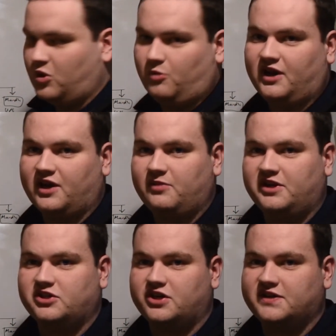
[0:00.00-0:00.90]
a public
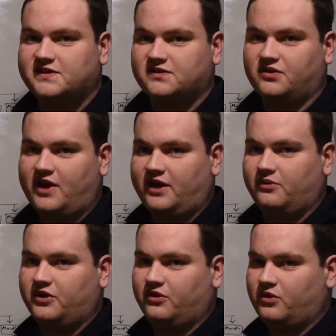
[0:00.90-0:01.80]
IP address, so
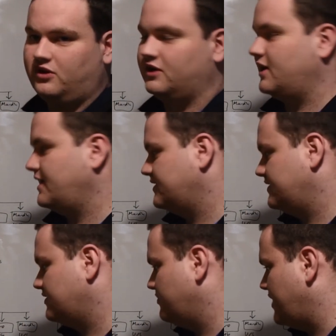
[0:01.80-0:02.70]
anyone in the world can
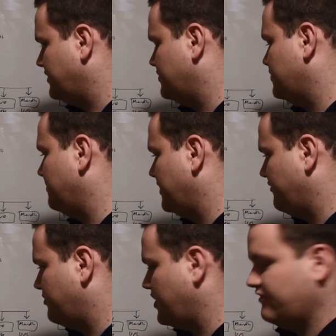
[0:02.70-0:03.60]
access them, and there's some
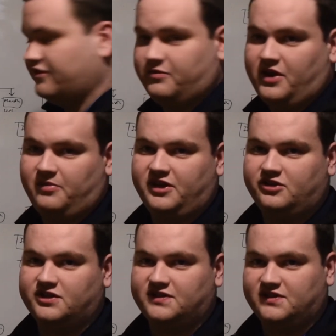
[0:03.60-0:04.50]
that have private
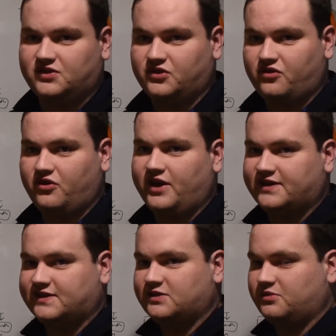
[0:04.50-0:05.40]
IP addresses, so they're
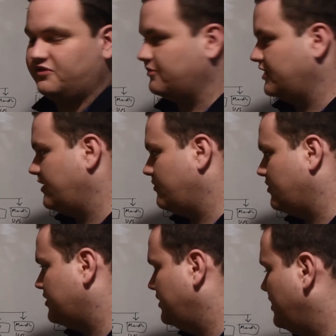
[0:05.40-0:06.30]
only accessible from the
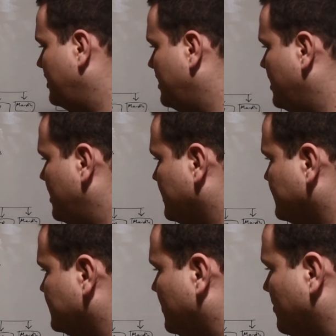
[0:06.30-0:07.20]
network.
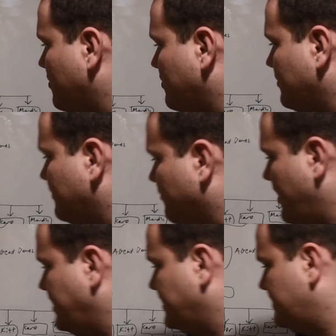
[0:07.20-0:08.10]
So
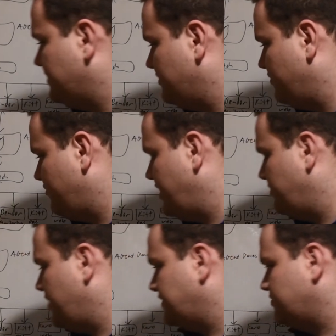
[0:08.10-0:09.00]
the
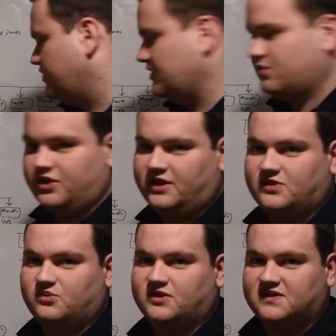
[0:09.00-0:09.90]
Reddit bots one is one of
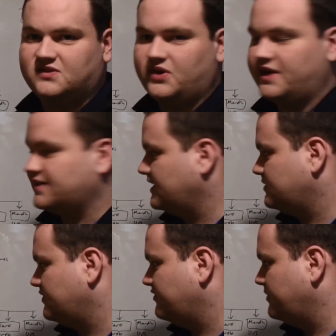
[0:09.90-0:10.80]
these ones that's only
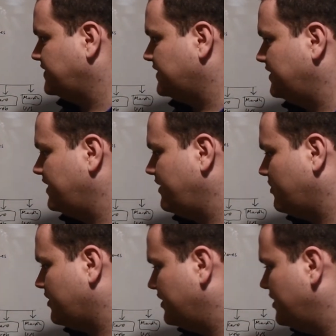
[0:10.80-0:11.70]
accessible from inside the
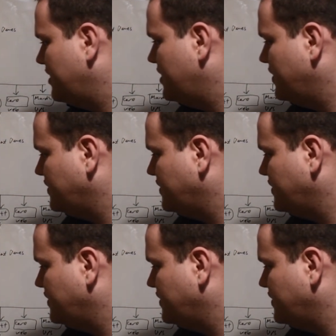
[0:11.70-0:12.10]
network.